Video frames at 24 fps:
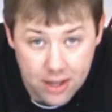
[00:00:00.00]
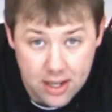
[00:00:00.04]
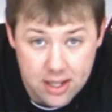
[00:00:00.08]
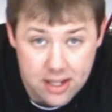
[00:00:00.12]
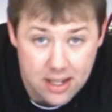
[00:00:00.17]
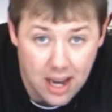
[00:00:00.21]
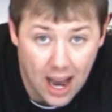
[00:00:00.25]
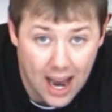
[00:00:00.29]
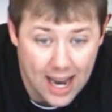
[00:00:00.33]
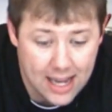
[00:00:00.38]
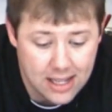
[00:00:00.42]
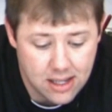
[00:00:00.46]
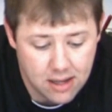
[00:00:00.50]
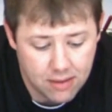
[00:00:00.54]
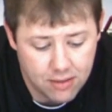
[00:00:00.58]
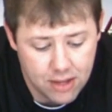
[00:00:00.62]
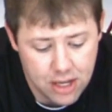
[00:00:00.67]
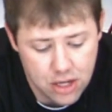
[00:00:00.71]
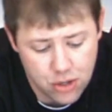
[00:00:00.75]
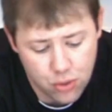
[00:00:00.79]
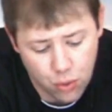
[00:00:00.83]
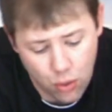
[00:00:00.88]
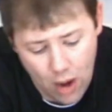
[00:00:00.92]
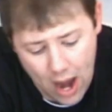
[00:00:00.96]
the sides of
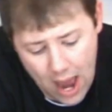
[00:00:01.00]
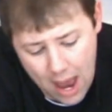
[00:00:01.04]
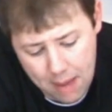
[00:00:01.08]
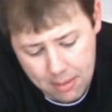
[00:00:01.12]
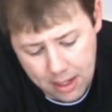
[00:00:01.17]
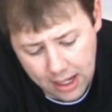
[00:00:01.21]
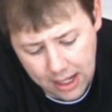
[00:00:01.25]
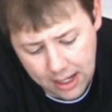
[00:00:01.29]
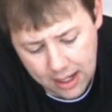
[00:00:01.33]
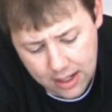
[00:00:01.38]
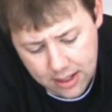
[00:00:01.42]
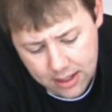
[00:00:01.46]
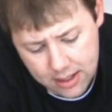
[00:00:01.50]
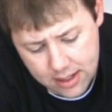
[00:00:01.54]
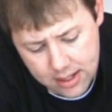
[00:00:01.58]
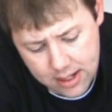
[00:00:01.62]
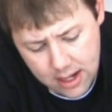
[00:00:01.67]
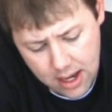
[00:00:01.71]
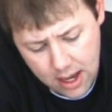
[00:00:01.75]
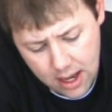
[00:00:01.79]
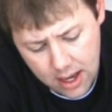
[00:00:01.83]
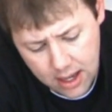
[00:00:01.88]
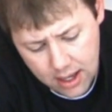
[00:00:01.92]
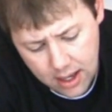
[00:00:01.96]
these ramekins.
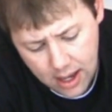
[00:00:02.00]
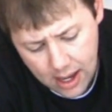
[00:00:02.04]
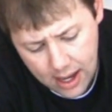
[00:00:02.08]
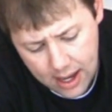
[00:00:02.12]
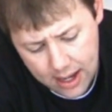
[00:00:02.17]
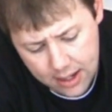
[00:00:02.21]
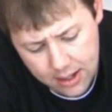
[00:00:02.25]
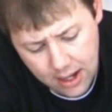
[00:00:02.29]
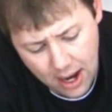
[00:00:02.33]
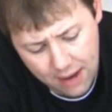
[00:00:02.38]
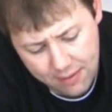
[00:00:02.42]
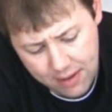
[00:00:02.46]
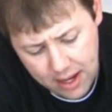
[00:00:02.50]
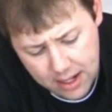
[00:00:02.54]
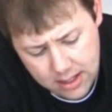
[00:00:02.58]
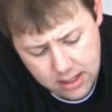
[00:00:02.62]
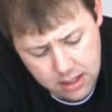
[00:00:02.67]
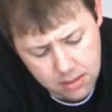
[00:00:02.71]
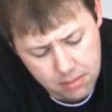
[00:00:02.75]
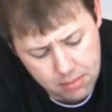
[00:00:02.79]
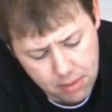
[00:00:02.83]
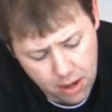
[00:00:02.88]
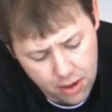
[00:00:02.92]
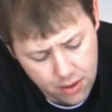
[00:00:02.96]
I've got
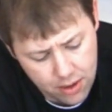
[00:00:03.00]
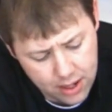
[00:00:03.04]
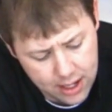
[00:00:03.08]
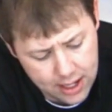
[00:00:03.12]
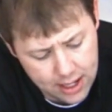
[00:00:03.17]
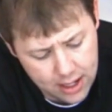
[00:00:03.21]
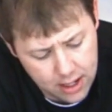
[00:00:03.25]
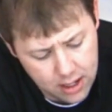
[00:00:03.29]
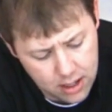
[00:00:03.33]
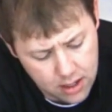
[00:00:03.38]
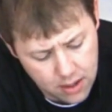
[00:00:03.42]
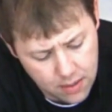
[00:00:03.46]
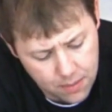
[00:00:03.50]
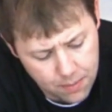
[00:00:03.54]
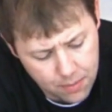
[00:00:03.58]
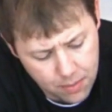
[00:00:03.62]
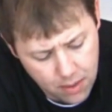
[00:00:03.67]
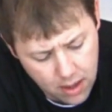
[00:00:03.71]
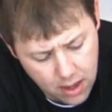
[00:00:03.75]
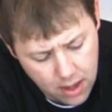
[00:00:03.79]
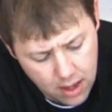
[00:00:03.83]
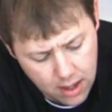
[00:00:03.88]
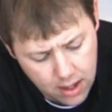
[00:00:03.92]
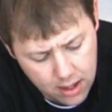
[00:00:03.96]
some butter here.
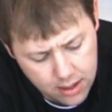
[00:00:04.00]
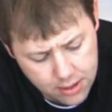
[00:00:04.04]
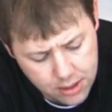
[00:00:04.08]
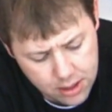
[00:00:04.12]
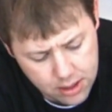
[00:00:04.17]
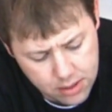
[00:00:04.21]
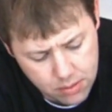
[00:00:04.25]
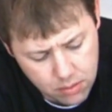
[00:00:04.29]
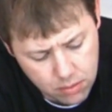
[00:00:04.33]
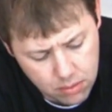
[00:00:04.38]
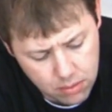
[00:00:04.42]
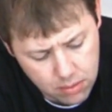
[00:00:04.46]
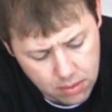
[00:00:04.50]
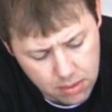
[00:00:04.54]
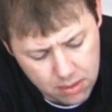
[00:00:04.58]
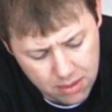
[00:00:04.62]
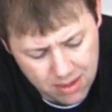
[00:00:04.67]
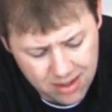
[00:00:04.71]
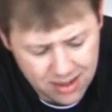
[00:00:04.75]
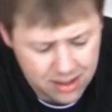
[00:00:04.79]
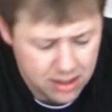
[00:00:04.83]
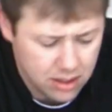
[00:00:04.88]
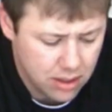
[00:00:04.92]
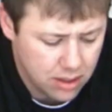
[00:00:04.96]

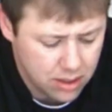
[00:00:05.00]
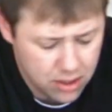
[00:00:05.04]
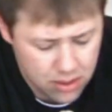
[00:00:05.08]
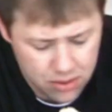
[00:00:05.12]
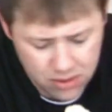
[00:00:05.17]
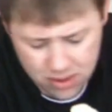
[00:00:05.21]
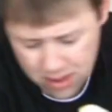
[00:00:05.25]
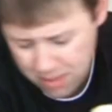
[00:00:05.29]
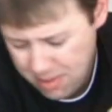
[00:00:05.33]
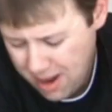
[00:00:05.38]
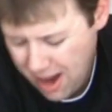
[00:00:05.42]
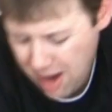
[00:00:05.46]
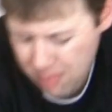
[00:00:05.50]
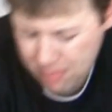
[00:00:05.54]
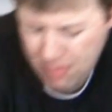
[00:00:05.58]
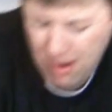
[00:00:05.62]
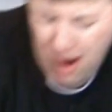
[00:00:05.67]
You'll use about